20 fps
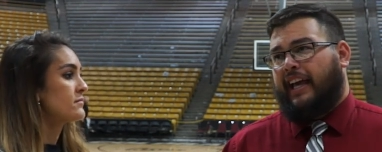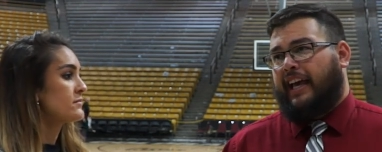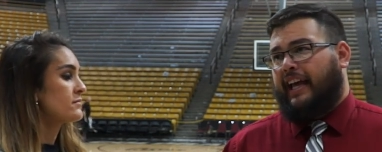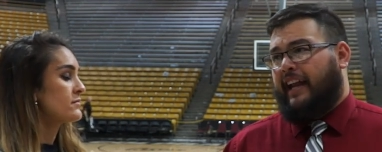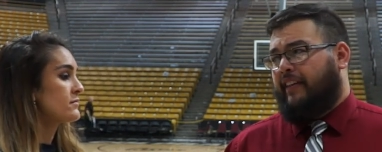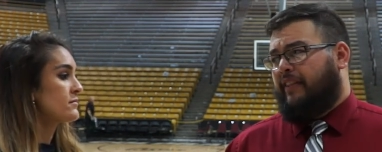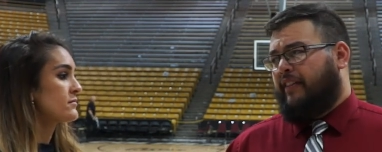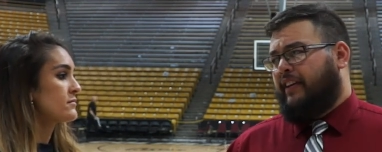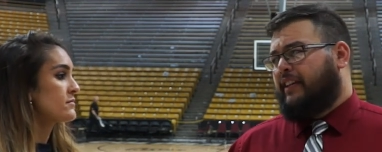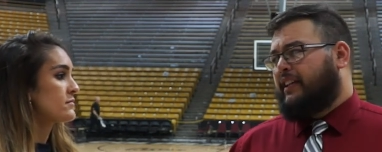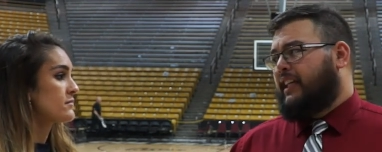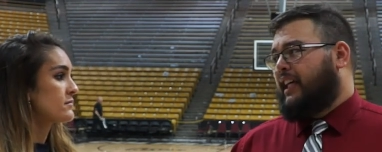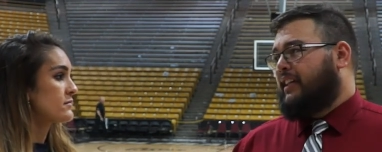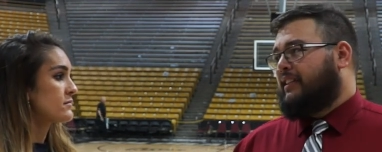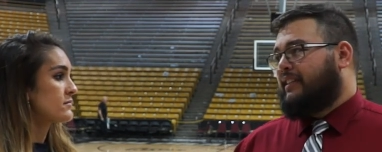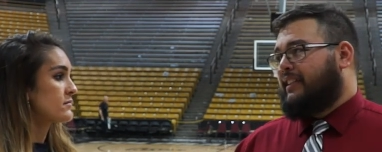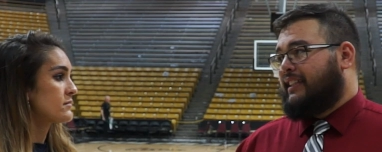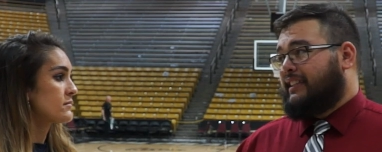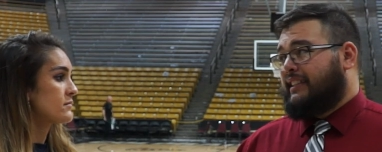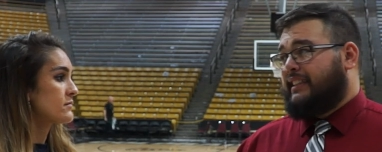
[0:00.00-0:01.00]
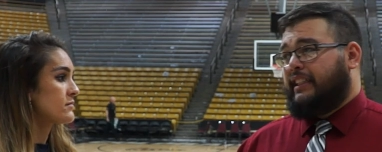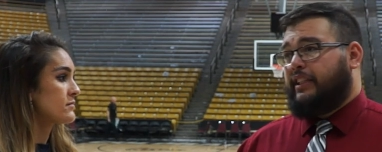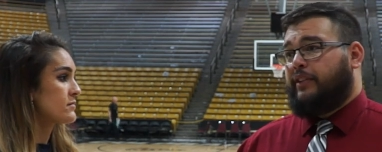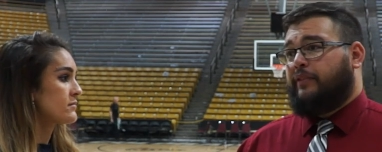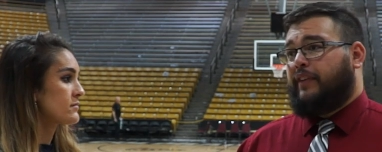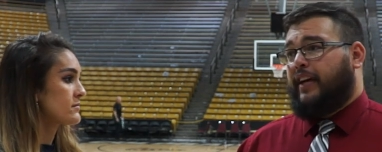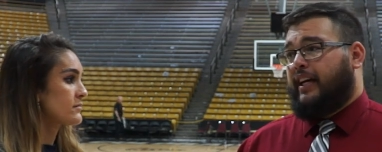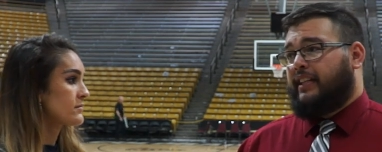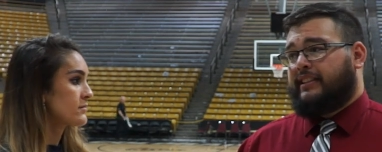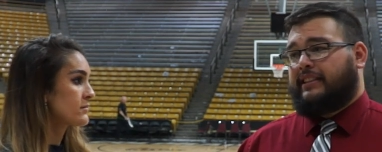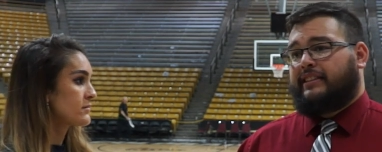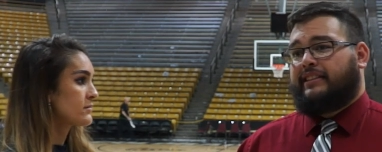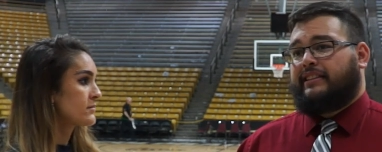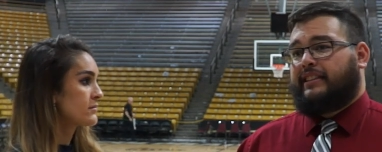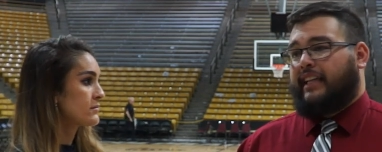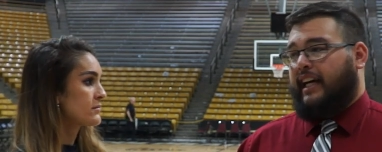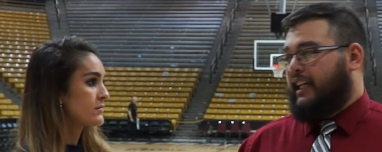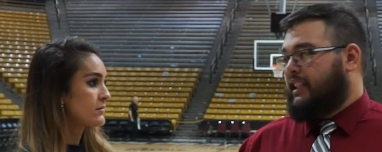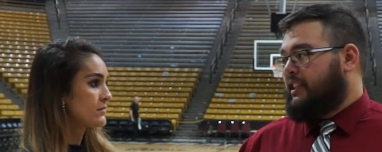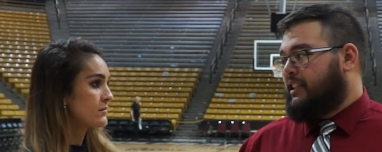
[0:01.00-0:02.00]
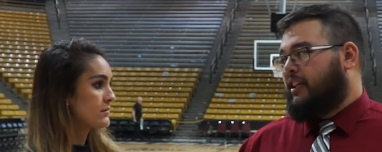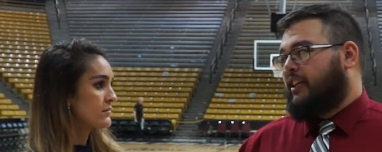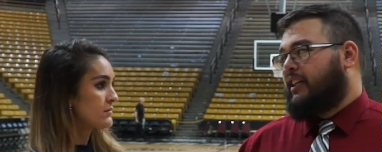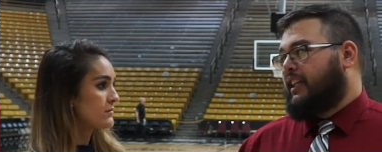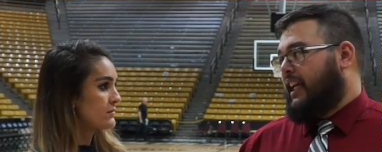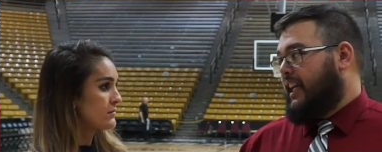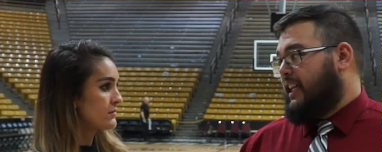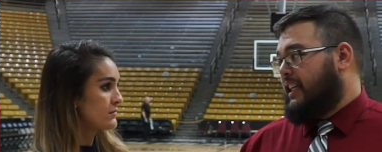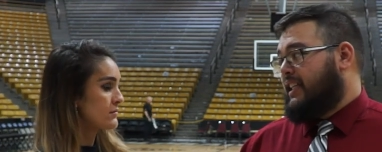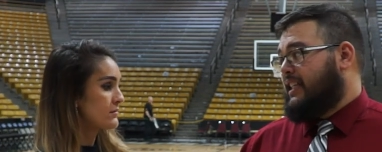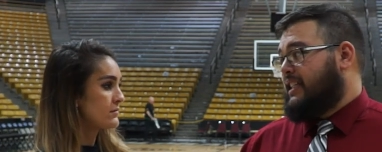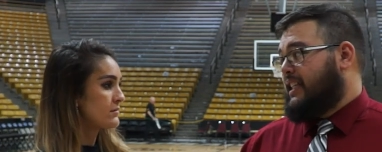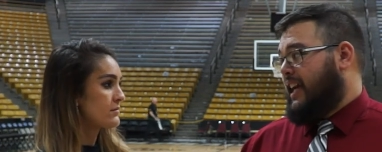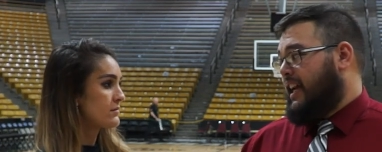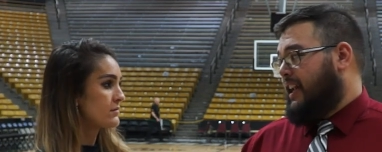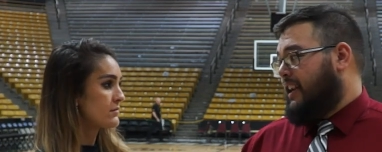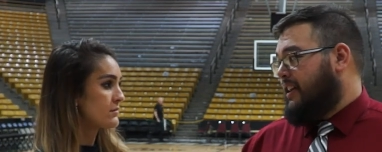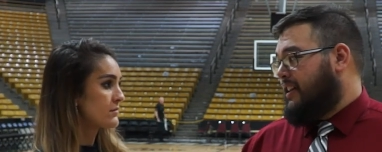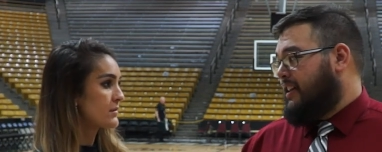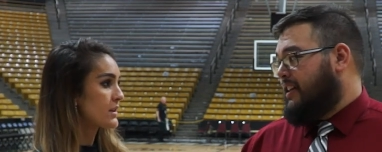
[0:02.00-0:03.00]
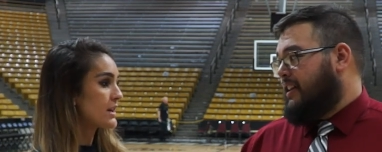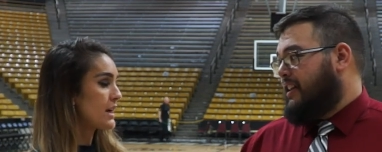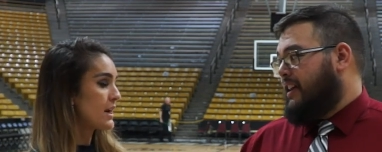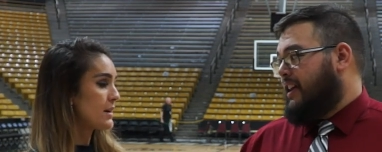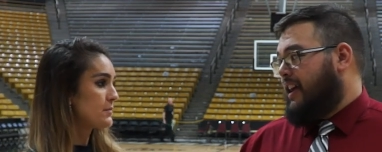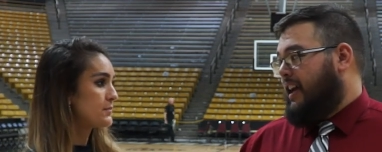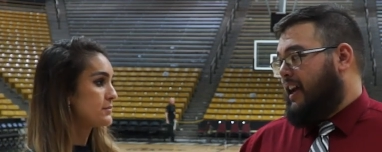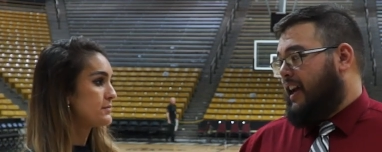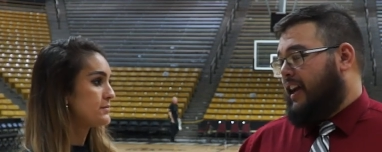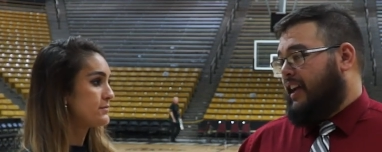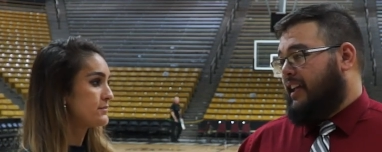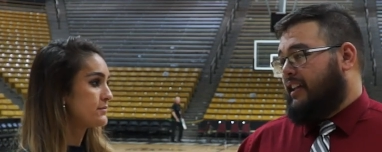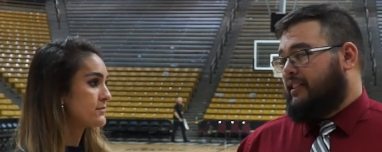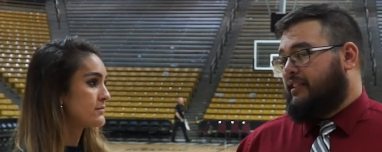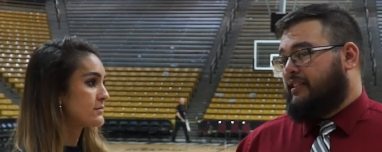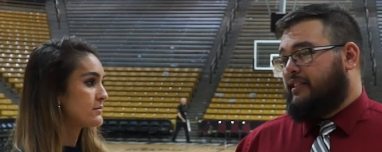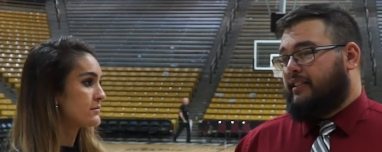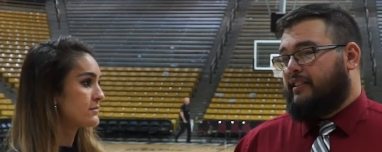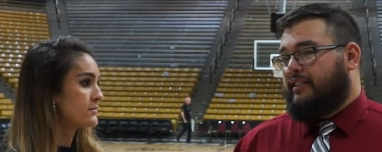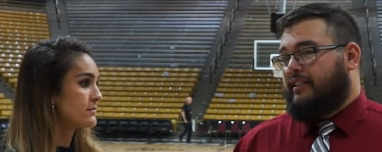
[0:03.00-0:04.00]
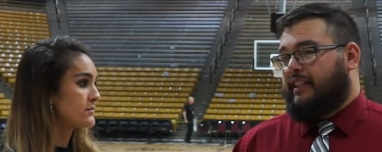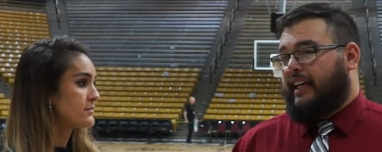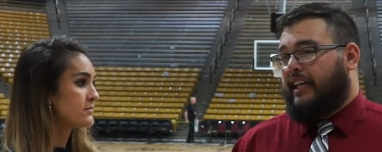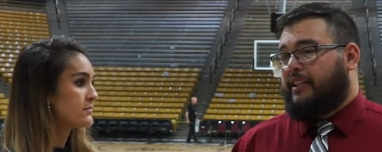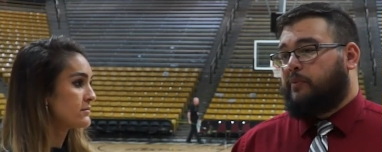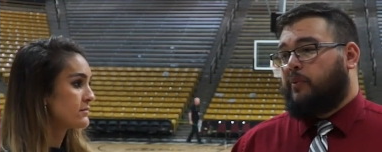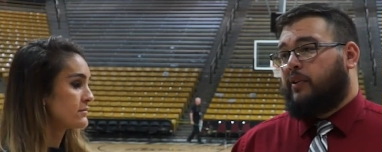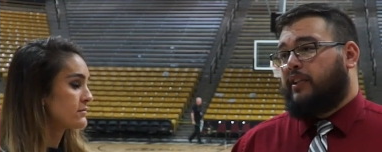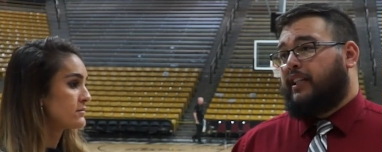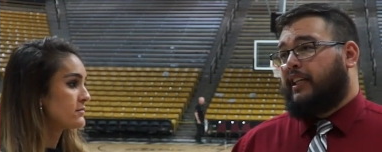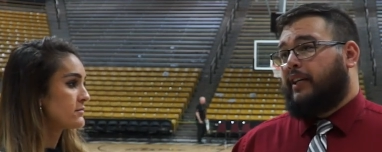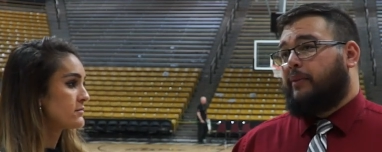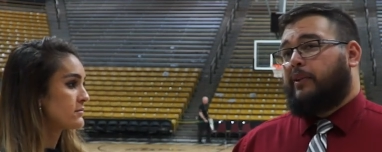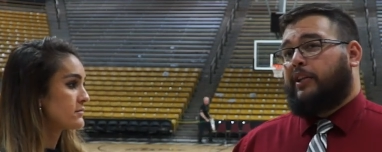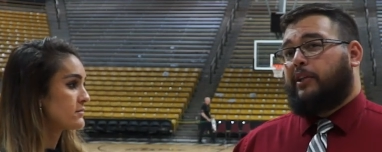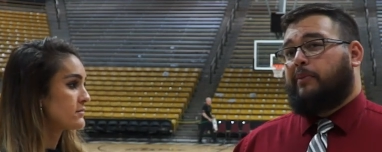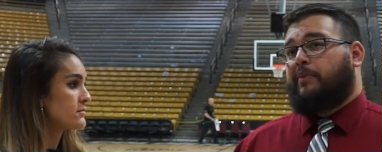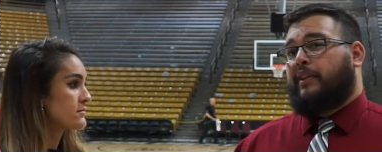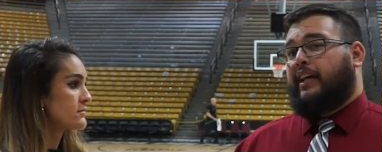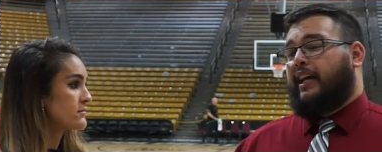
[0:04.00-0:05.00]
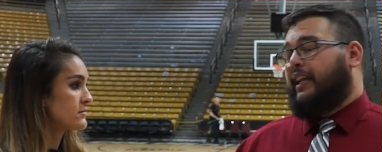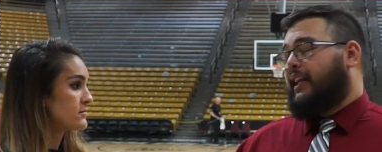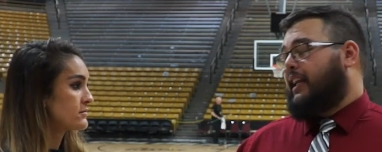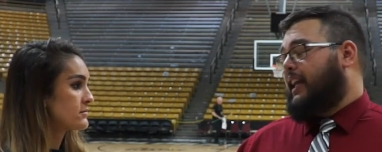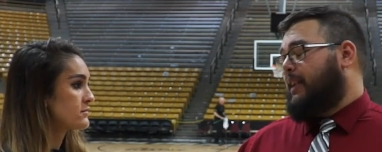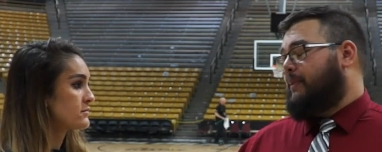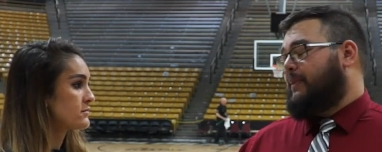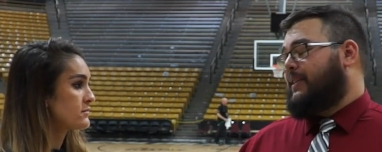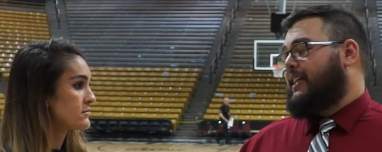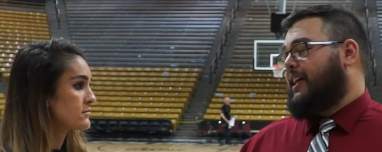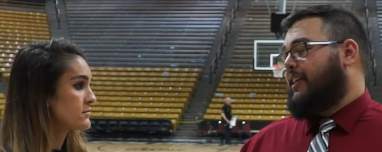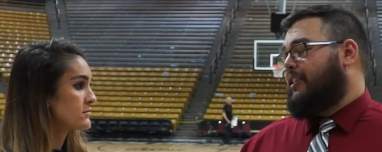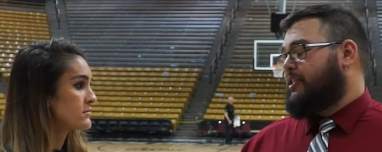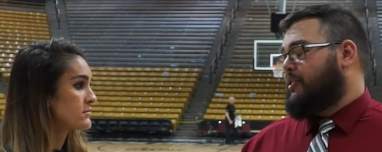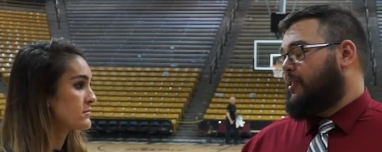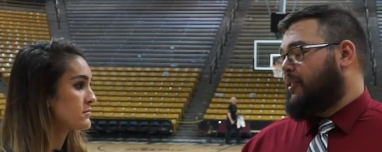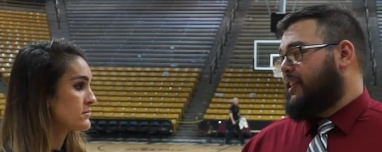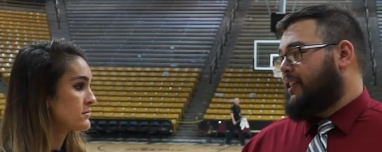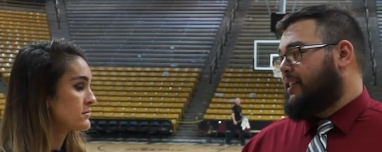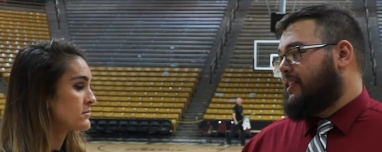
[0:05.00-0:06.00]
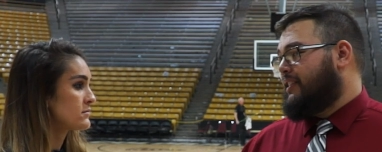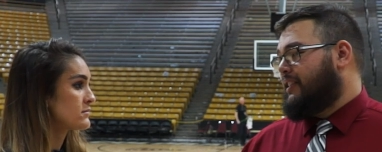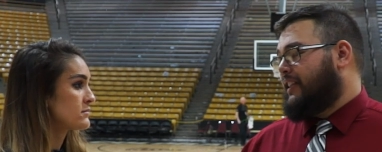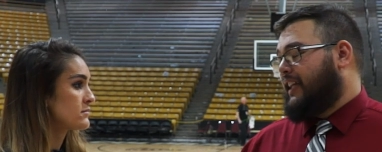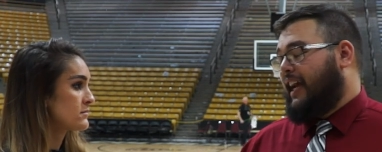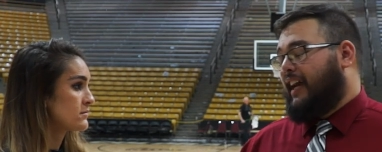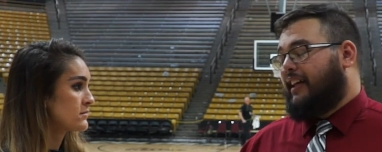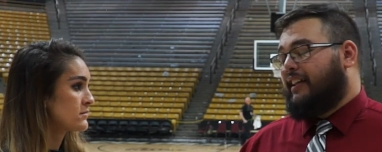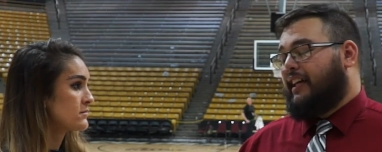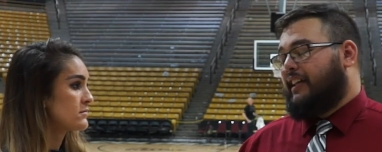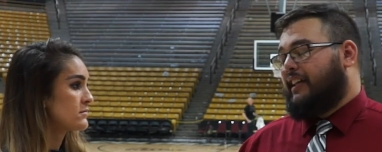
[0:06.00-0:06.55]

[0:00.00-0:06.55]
Speaker 1: And I think that the CU fans kind of started getting in his head. Yeah. And that's one thing when you're playing in enemy territory, you can't